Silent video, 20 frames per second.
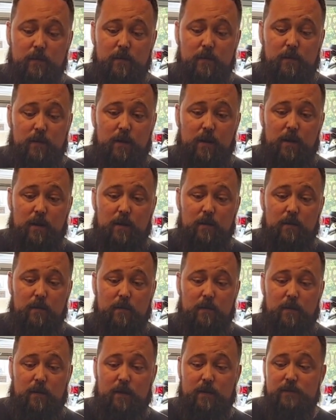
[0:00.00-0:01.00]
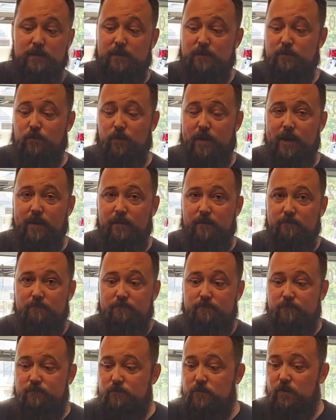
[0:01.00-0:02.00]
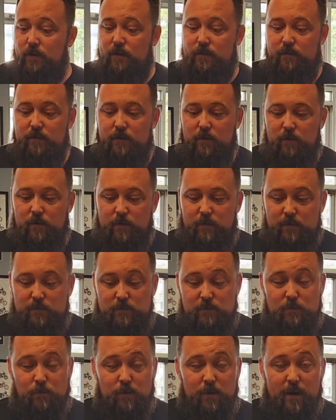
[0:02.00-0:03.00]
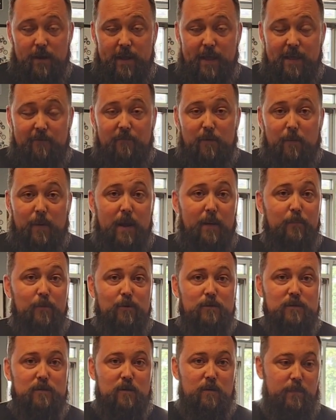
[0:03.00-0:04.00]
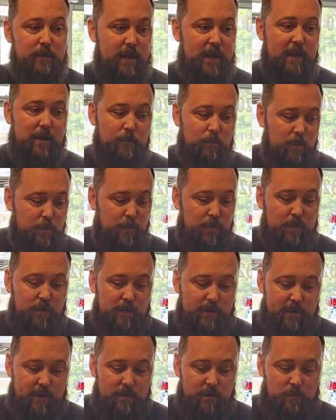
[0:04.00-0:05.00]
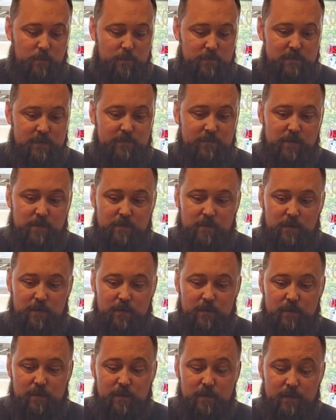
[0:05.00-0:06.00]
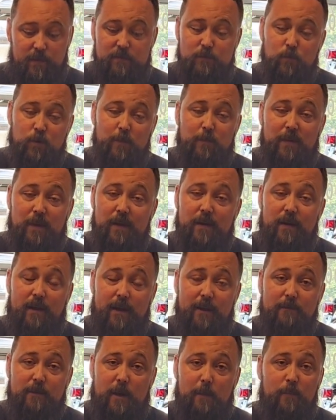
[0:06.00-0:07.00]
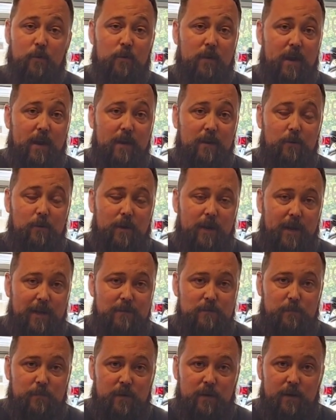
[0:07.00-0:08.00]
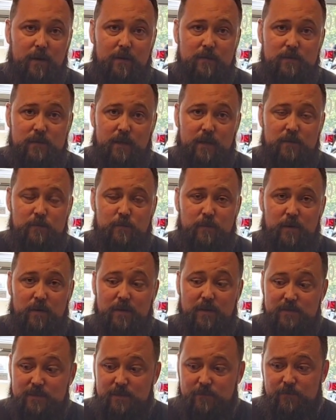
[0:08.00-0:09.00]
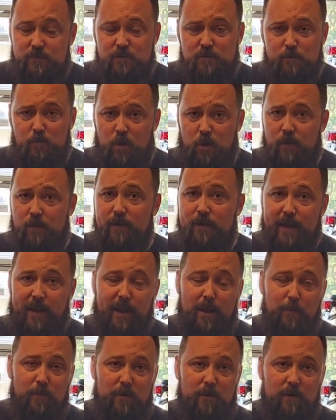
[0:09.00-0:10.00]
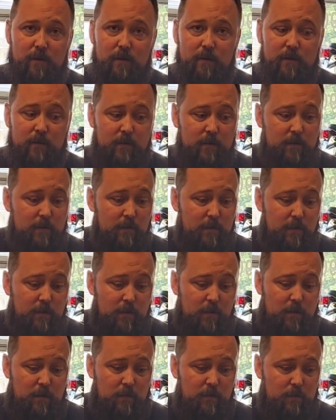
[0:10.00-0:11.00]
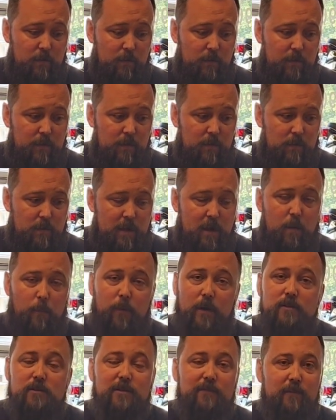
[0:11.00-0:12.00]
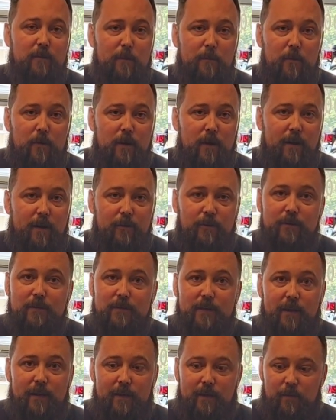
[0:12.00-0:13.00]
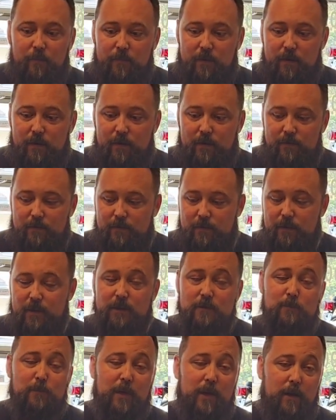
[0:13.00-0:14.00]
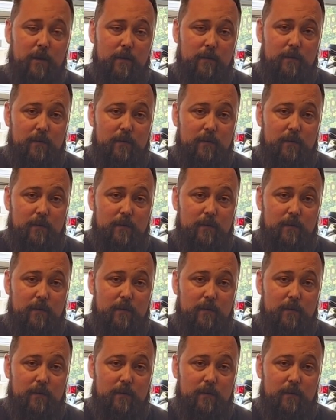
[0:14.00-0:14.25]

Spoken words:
And it's a great little unit. This is the one I have on my personal bike, and we put it on almost everything. This would be an upgrade to an Ice Bear, because the Ice Bear does have a smaller diameter. Although, how much of an upgrade I couldn't tell you, but it is bigger.